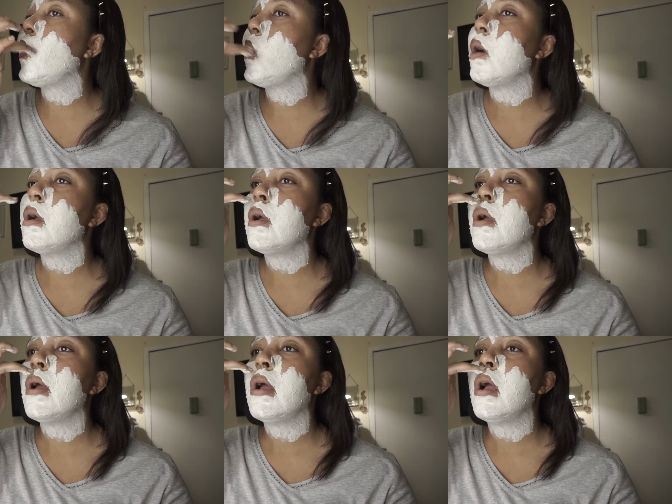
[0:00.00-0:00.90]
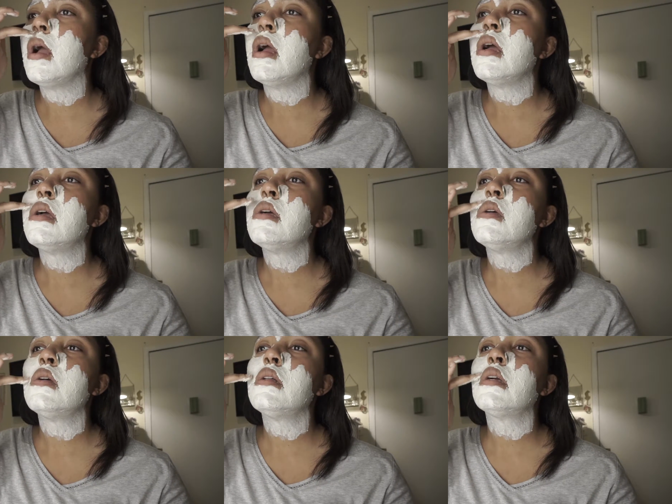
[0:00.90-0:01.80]

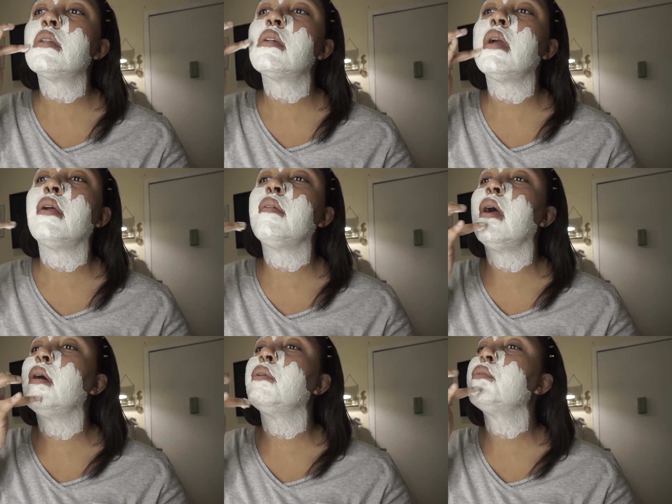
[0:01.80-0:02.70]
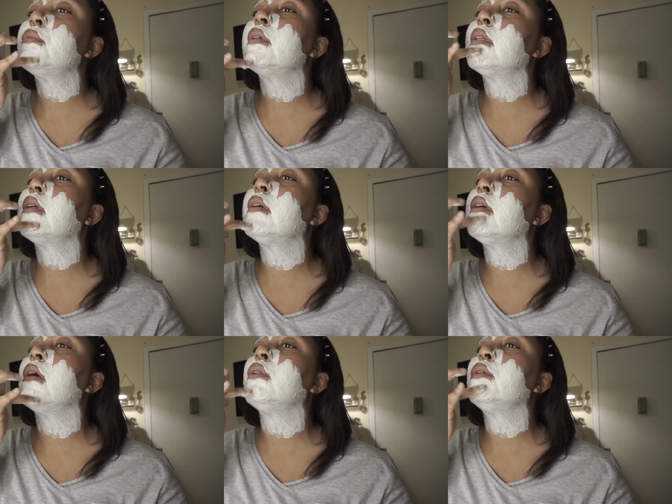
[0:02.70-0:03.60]
I like to get around really
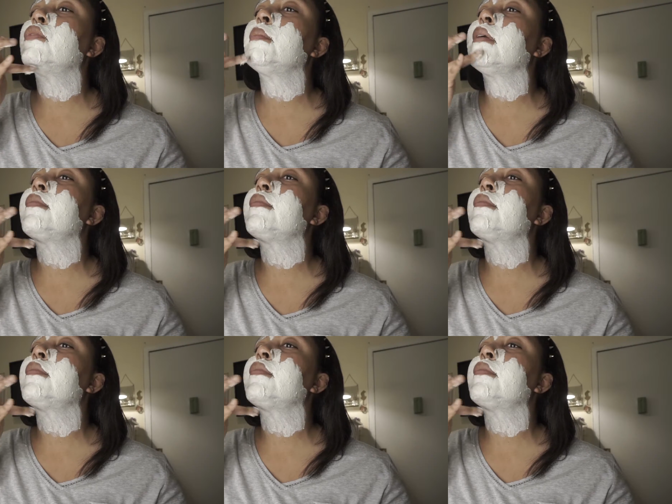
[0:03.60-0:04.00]
good all over my